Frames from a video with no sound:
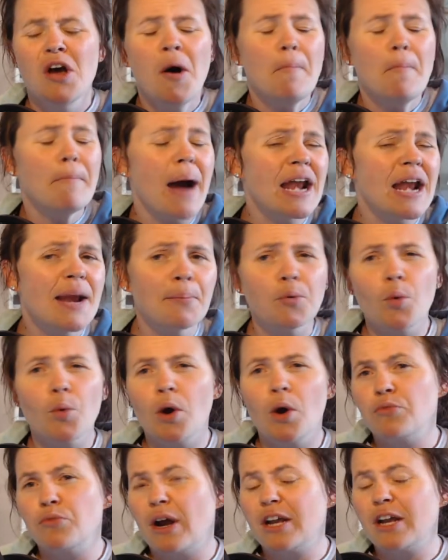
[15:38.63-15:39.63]
my number
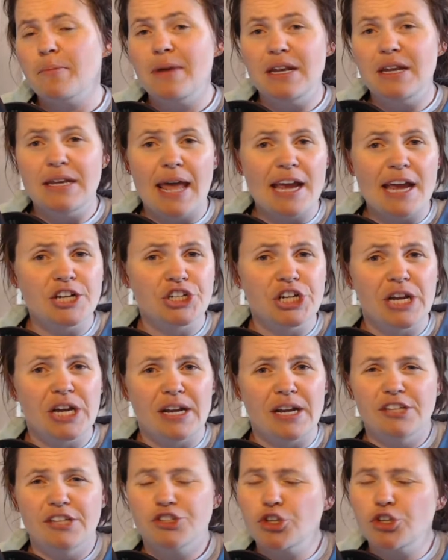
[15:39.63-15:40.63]
one
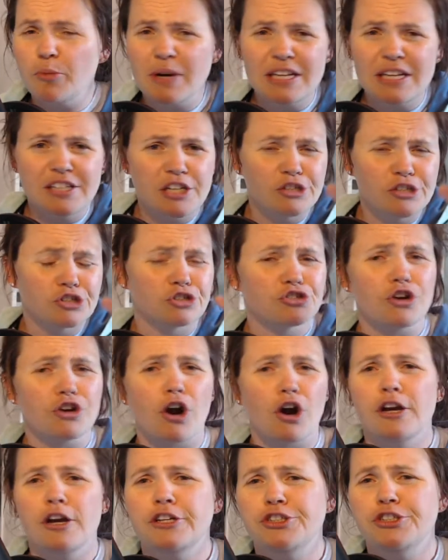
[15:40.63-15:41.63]
recommendation, and so many teachers are
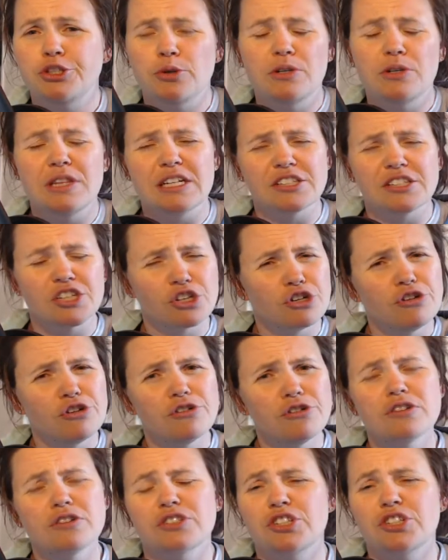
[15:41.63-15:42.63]
already doing this, and
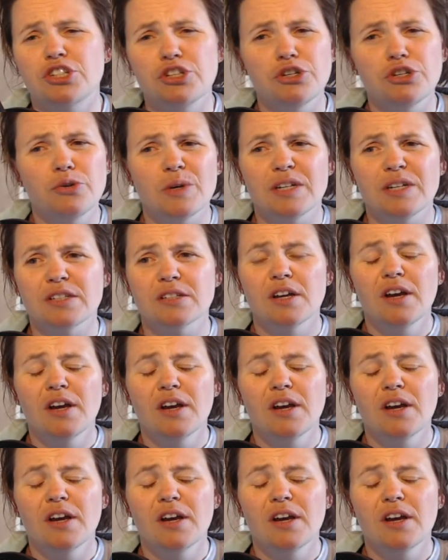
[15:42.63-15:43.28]
kudos to you, is